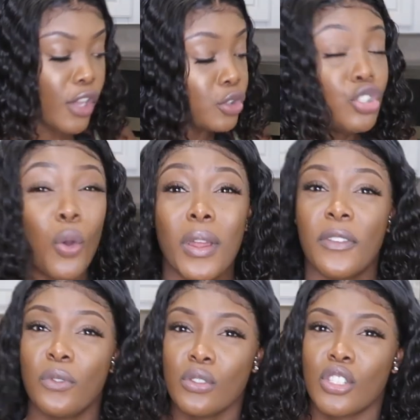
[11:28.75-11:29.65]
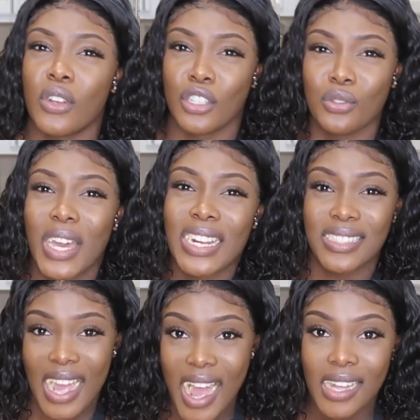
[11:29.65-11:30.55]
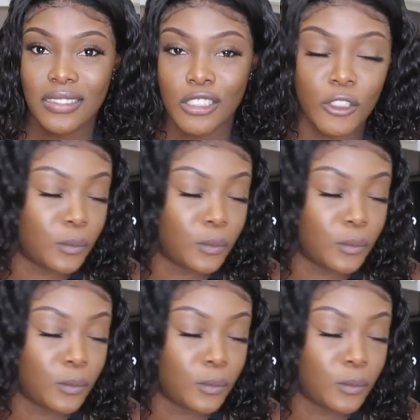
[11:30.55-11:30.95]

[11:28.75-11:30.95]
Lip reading: You know when the food's so good, you gotta dance?